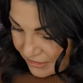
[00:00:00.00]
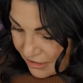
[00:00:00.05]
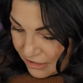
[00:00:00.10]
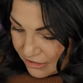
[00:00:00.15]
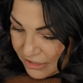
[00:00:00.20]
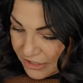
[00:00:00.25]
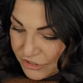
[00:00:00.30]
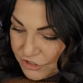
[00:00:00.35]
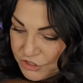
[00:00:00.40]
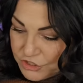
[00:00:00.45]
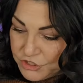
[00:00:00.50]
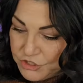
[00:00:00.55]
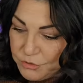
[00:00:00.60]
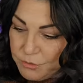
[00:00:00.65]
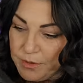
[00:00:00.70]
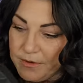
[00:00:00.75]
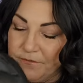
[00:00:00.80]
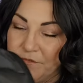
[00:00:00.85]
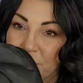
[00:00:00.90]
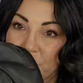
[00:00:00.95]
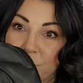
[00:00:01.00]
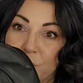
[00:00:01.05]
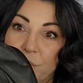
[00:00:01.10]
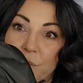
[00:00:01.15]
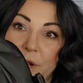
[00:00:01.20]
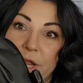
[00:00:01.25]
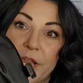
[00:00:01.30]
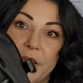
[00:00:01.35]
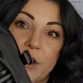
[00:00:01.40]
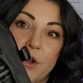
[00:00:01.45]
luggage to
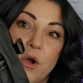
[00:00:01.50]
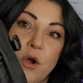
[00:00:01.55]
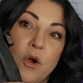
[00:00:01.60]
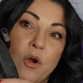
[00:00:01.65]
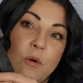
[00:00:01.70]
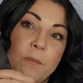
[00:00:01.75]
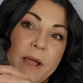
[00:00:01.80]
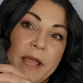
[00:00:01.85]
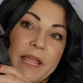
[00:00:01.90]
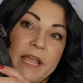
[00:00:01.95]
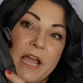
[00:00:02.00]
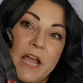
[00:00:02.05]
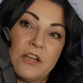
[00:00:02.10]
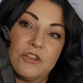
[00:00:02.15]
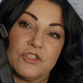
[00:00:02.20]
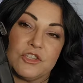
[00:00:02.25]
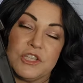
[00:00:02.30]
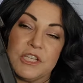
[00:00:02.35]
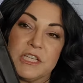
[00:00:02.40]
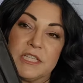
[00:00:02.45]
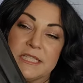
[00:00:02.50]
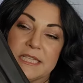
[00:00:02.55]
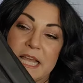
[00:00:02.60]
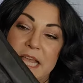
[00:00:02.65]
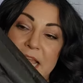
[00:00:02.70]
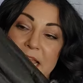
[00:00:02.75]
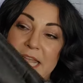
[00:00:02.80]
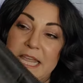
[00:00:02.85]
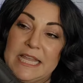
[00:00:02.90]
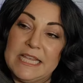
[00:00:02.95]
review, and oh my gosh, this
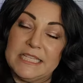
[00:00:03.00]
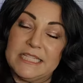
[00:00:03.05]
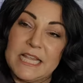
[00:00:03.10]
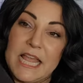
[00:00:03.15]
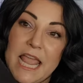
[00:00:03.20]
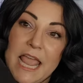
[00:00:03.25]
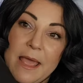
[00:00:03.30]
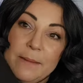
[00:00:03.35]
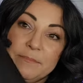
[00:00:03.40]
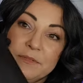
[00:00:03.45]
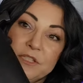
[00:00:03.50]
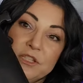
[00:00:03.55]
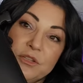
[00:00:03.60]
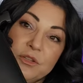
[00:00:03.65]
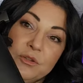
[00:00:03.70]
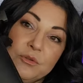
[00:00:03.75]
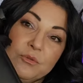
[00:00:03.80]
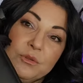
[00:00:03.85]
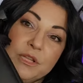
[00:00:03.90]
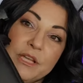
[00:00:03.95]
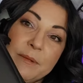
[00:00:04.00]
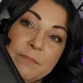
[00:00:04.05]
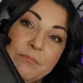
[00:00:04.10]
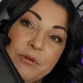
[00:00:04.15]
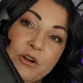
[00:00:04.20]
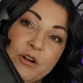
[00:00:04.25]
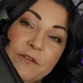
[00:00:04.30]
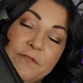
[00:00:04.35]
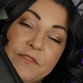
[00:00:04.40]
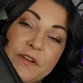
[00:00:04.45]
is absolutely
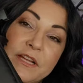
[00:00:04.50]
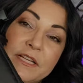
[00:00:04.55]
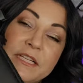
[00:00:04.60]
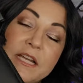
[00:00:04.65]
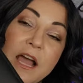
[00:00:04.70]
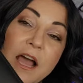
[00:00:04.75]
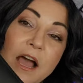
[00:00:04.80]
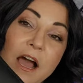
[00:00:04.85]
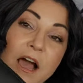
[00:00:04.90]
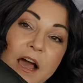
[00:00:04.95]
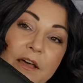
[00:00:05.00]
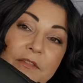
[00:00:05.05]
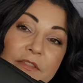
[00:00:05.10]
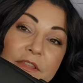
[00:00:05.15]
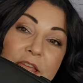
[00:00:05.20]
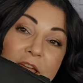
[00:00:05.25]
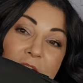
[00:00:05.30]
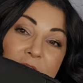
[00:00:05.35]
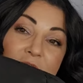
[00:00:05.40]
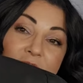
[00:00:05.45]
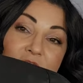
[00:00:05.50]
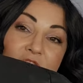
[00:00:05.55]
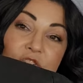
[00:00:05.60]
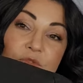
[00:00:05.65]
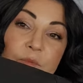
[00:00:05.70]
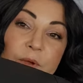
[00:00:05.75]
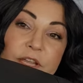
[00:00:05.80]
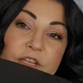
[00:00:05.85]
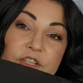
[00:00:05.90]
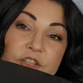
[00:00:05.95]
perfect. Yeah, this is
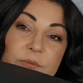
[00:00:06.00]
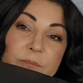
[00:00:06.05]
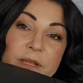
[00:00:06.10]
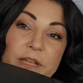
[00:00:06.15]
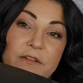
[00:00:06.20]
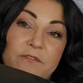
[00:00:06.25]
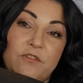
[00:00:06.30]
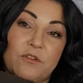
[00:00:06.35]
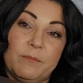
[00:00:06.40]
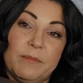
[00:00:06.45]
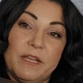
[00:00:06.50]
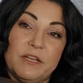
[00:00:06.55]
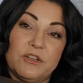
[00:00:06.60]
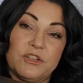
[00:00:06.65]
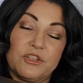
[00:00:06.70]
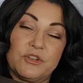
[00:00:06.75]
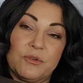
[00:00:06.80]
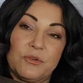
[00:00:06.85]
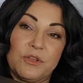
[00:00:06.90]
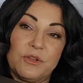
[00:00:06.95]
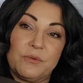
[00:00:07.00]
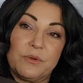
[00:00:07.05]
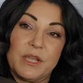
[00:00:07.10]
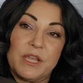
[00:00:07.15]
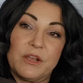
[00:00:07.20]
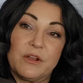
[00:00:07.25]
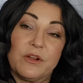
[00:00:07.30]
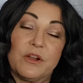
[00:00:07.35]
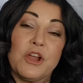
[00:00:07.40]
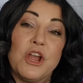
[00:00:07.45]
way too big for me to show you
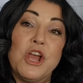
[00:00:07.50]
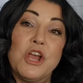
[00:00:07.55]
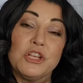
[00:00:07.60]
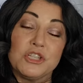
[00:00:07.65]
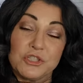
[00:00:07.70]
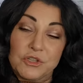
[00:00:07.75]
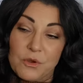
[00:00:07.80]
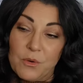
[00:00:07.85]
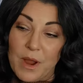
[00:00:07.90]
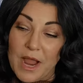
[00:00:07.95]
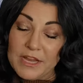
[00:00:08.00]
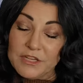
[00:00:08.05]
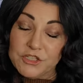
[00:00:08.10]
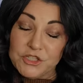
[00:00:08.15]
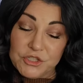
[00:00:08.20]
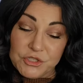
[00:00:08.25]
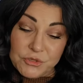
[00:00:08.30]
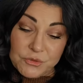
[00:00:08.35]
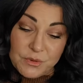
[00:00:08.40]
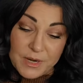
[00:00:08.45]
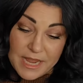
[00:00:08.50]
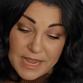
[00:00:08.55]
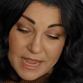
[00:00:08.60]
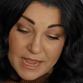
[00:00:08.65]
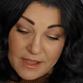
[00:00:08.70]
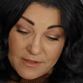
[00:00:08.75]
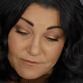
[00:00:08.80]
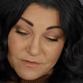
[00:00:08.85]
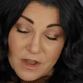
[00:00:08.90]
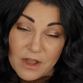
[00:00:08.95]
here. So I do
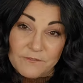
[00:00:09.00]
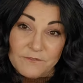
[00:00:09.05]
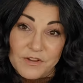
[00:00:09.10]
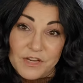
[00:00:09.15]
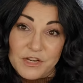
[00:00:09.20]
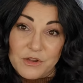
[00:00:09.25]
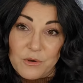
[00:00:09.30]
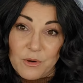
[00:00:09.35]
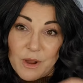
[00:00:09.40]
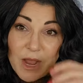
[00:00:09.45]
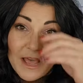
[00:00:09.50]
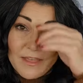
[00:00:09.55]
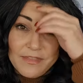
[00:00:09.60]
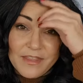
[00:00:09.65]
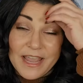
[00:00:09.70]
have a video on